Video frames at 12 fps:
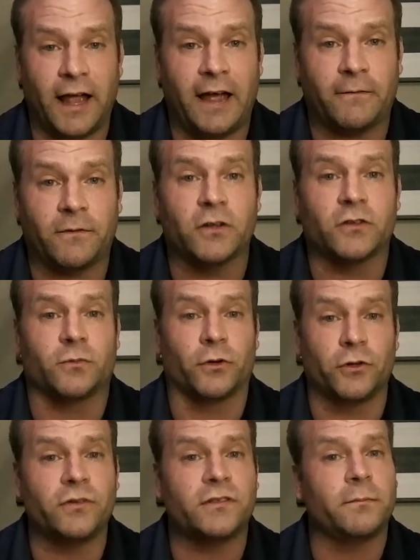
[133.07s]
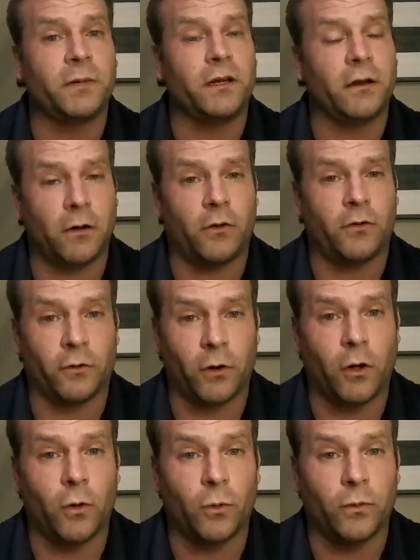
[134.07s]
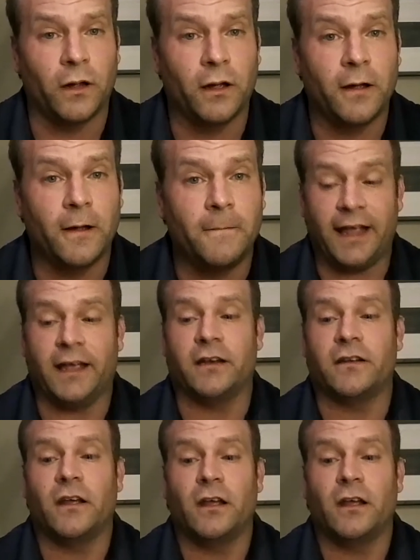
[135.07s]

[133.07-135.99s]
because we're used to being on our own. And